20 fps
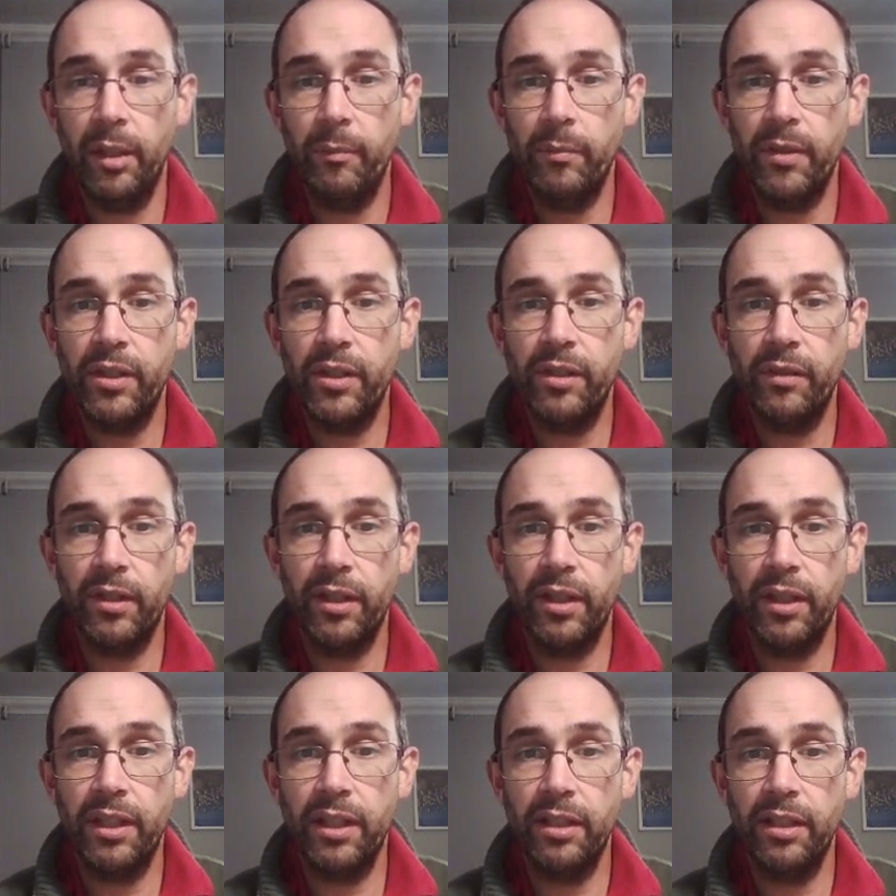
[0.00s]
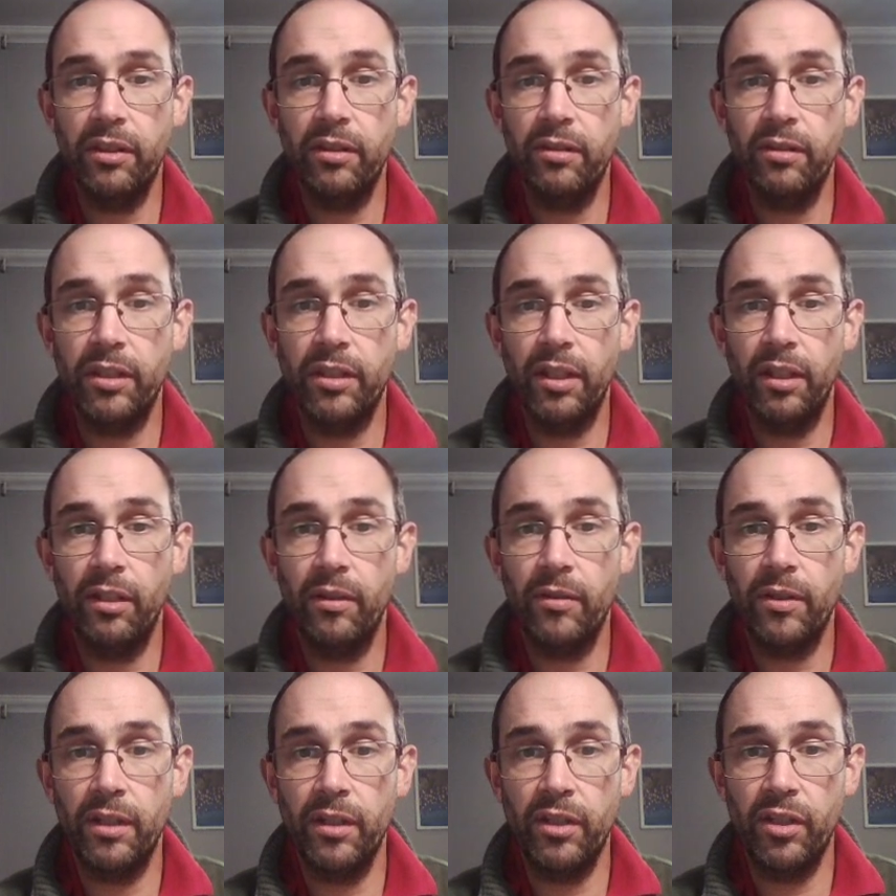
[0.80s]
so that I could use
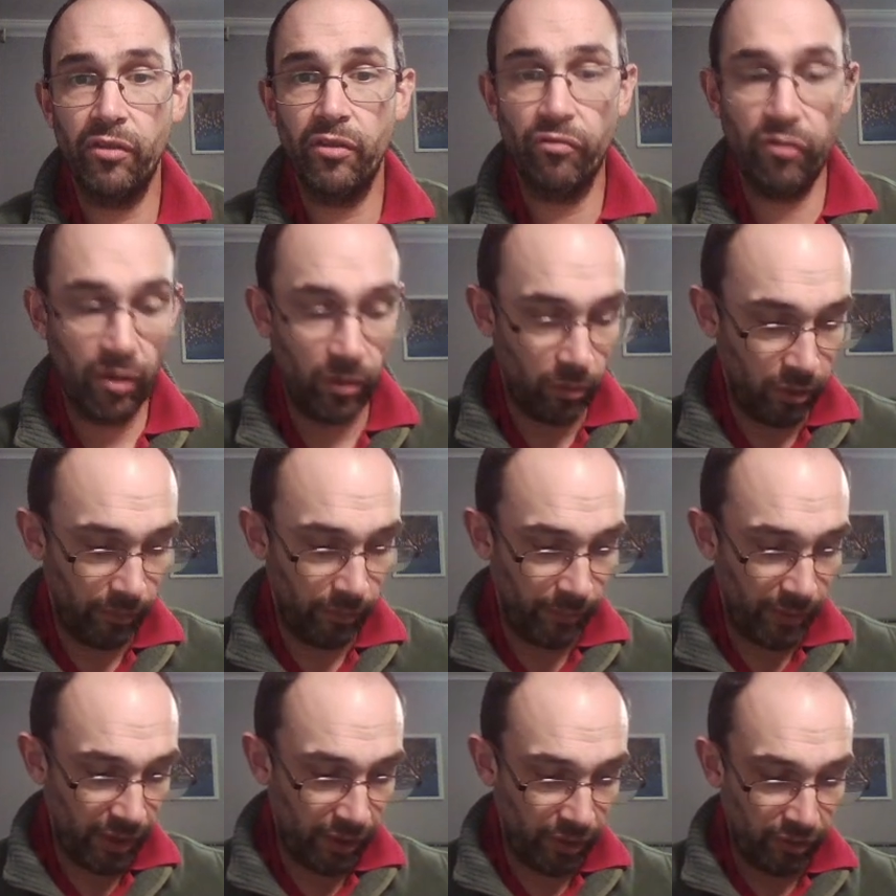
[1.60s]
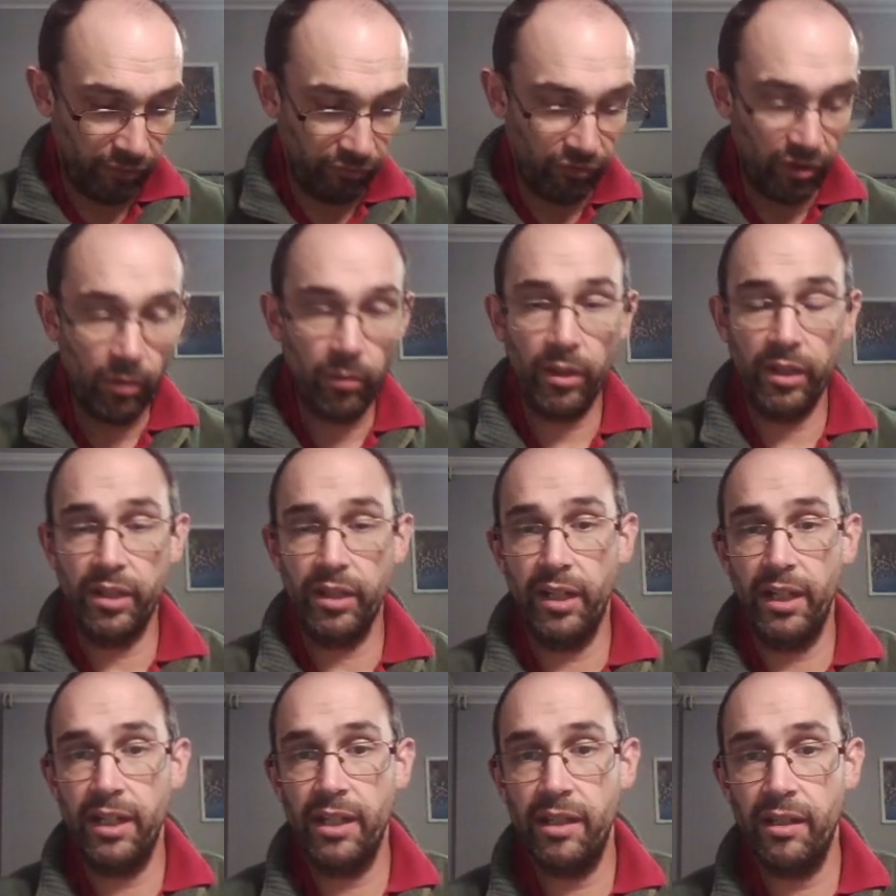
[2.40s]
those and just roll them. So to roll a
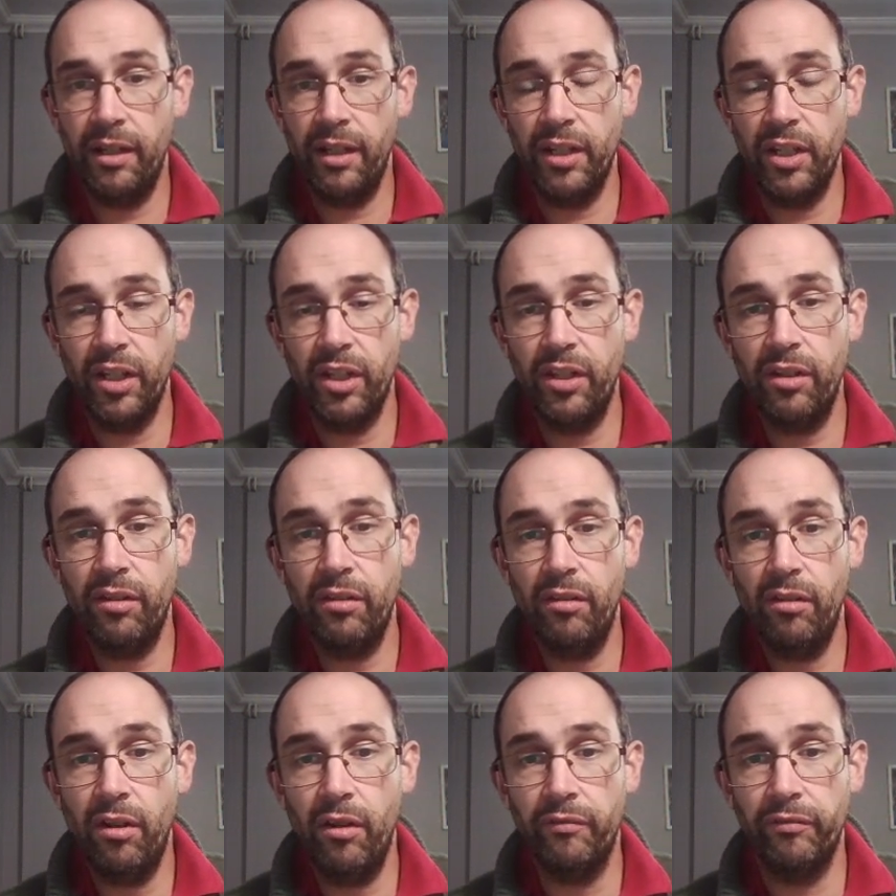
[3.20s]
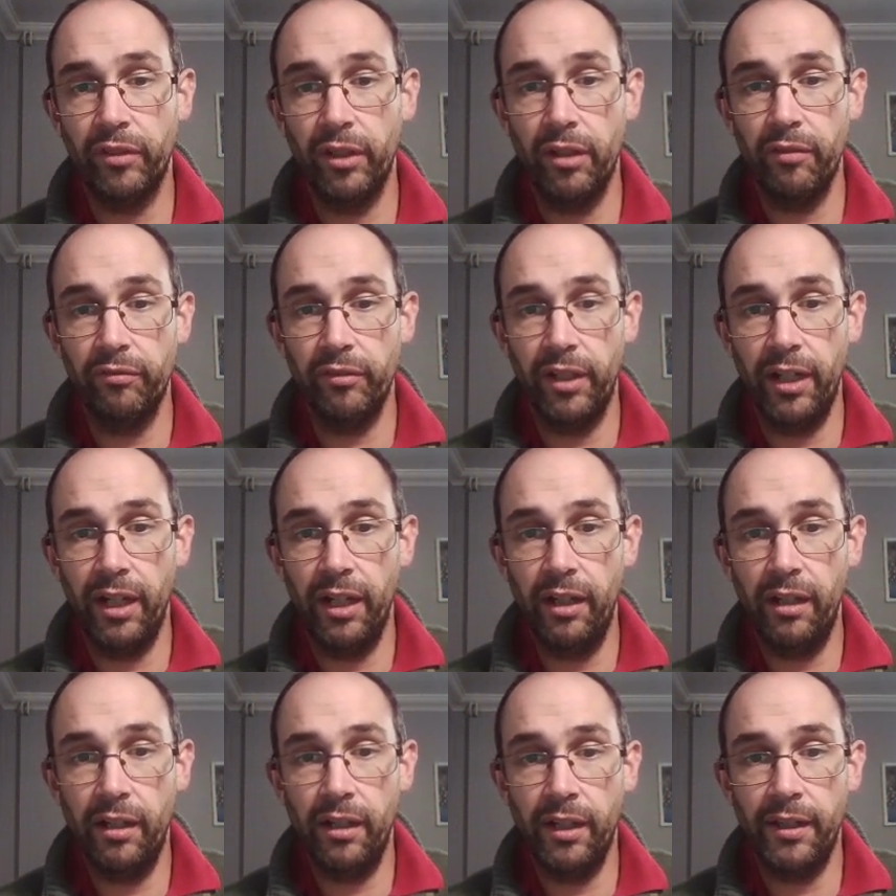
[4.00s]
dice, I just hover over it
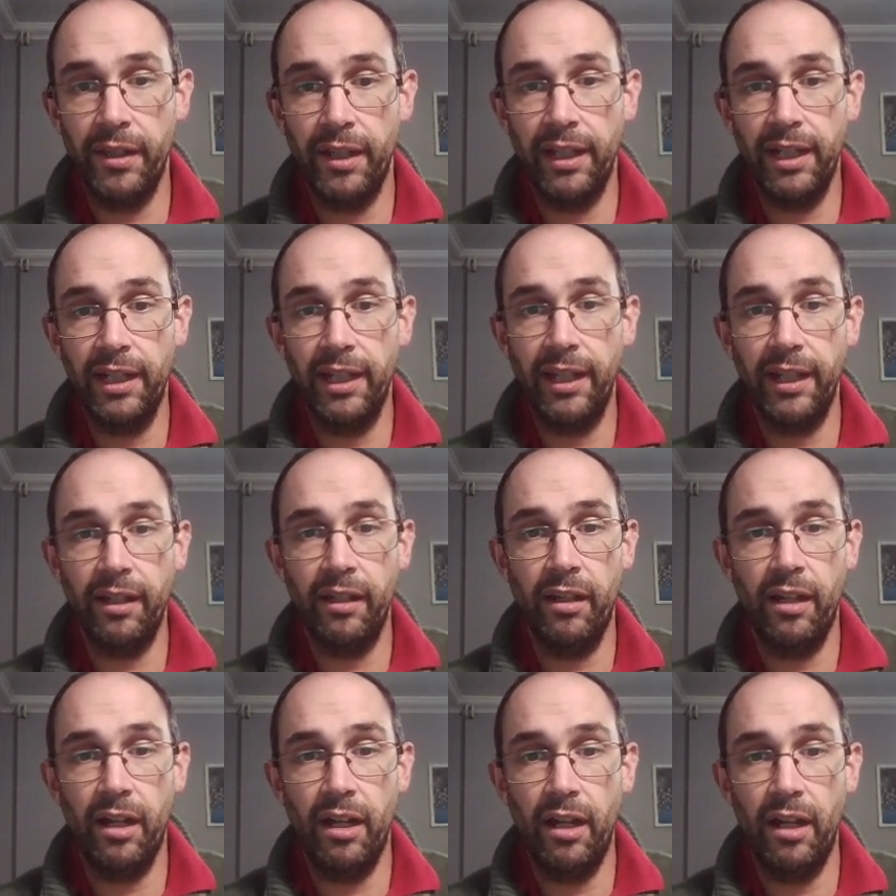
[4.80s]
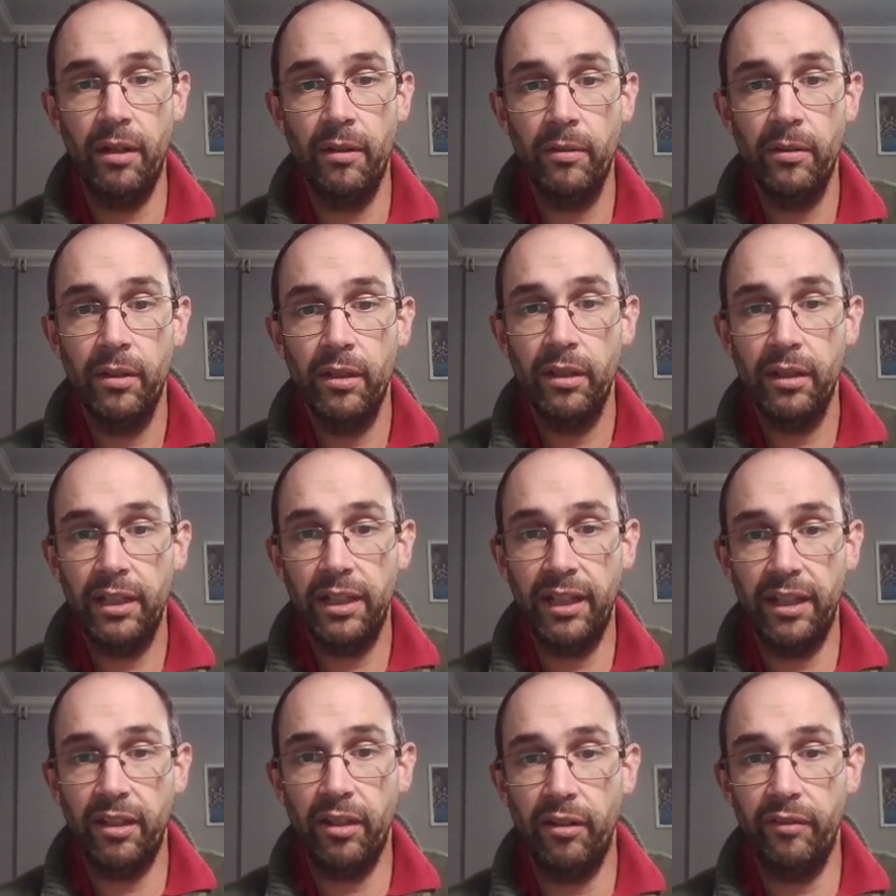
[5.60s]
and then click R
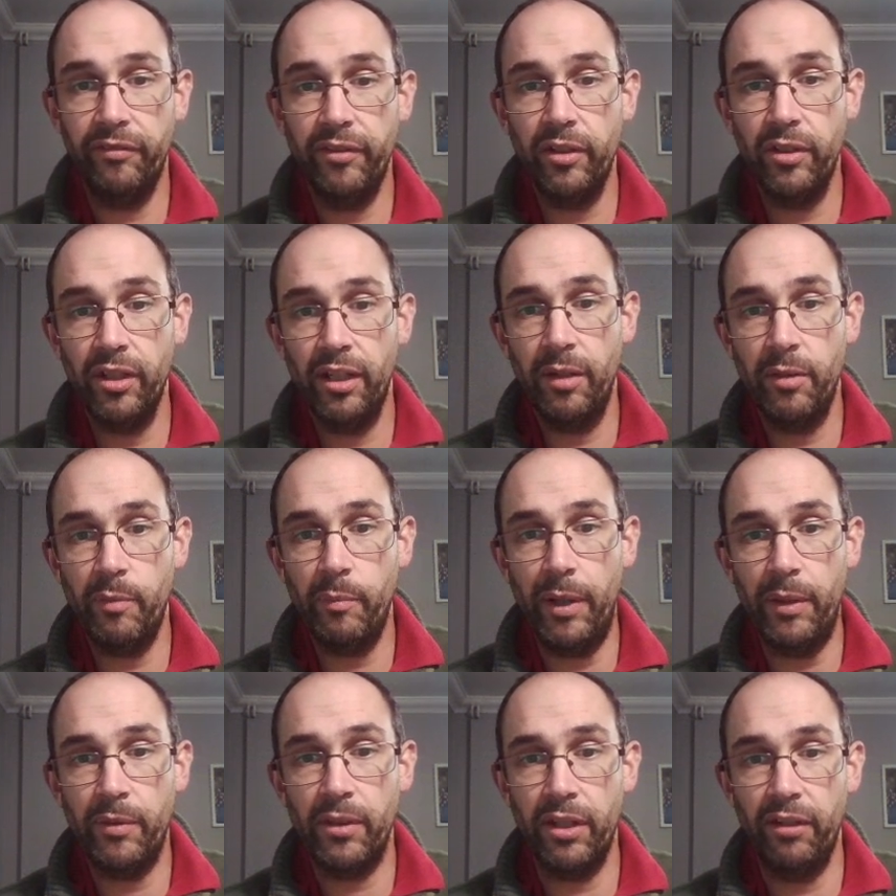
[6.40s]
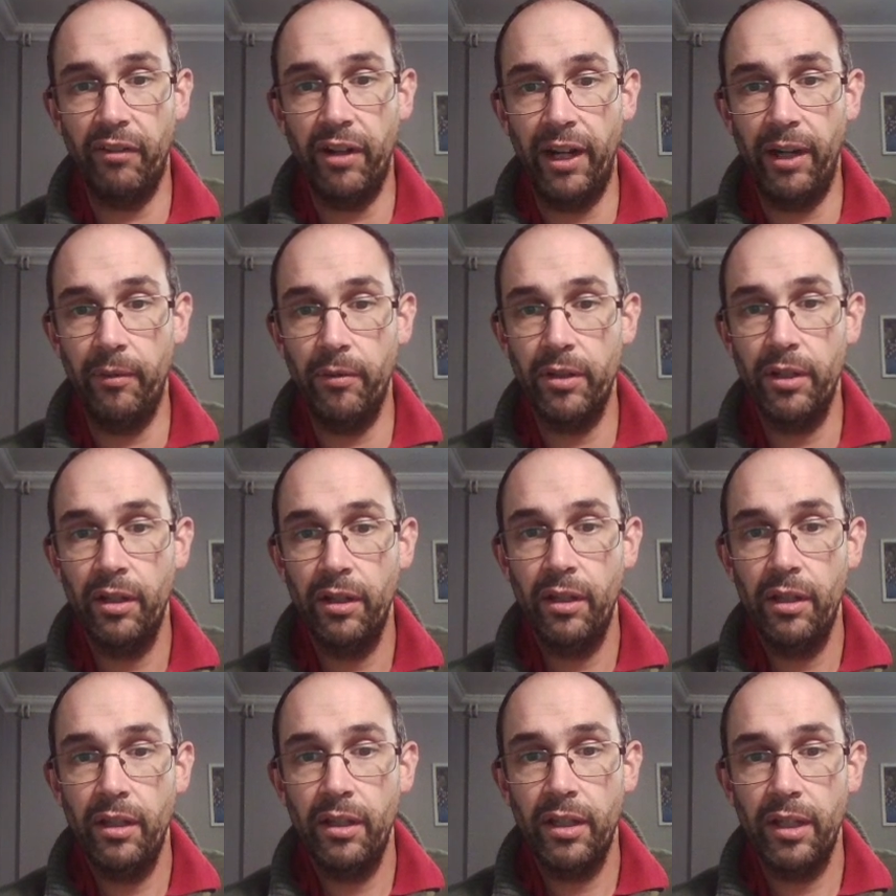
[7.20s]
a few times, bounce it around,
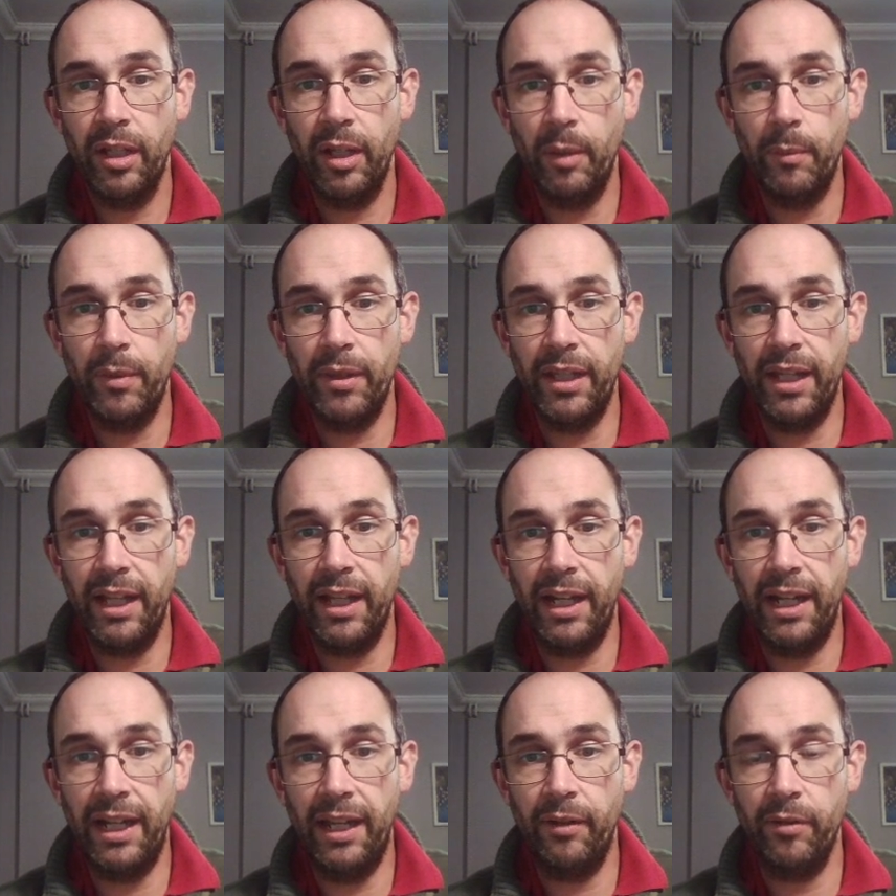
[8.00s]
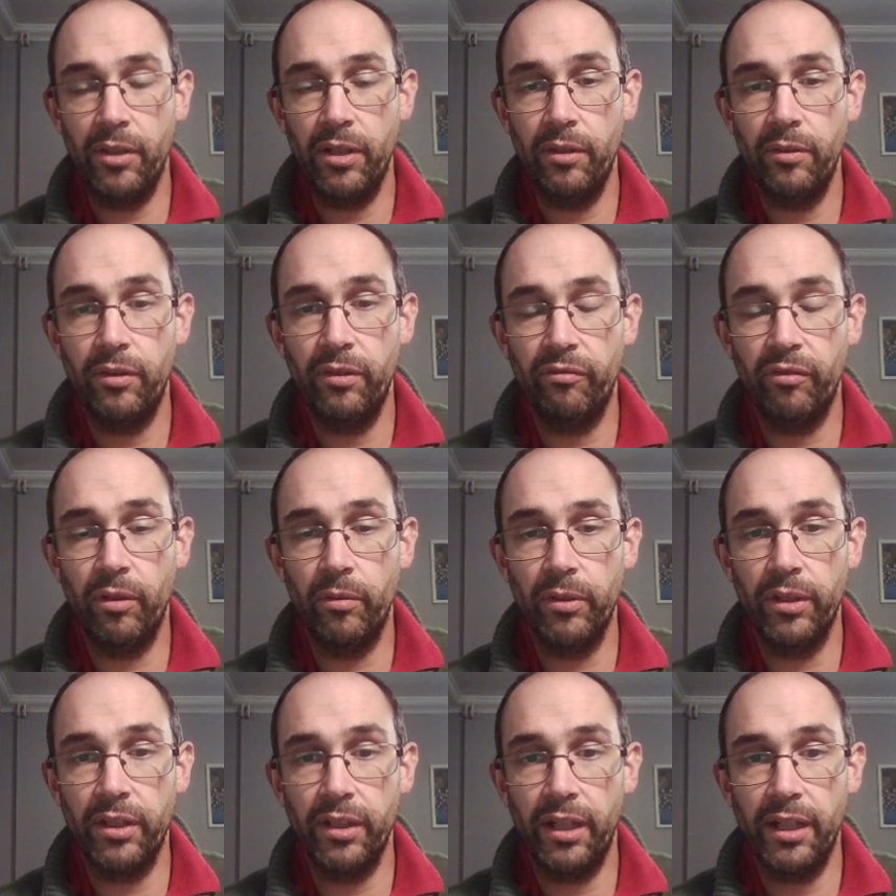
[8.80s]
and that allows you to roll
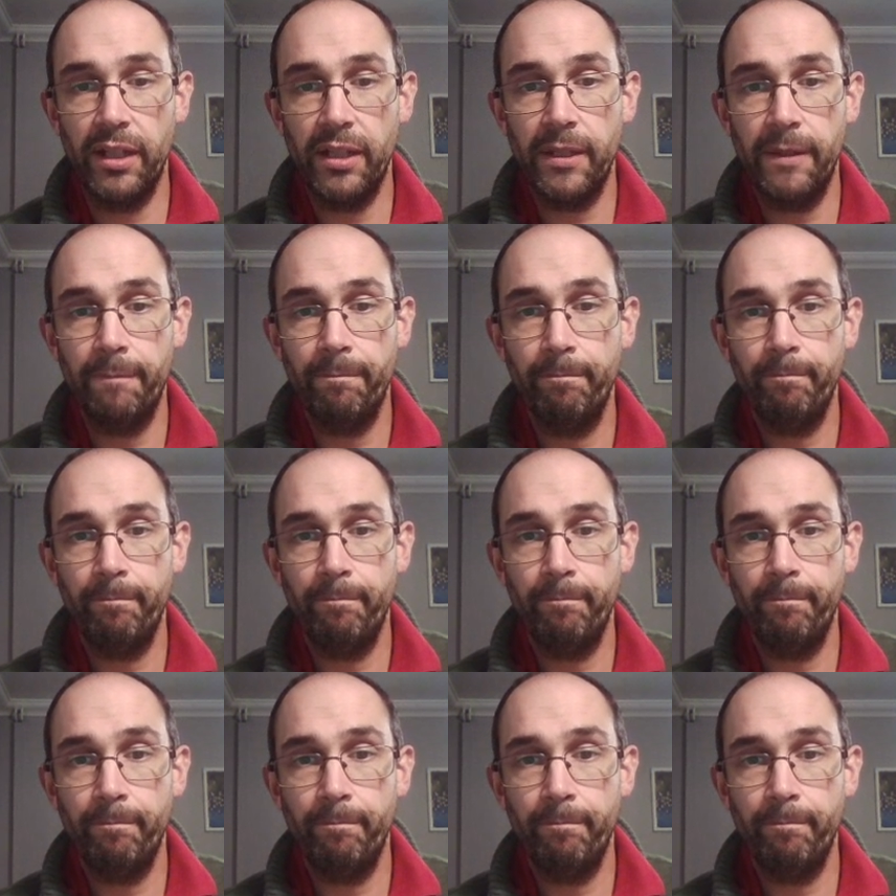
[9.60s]
the dice.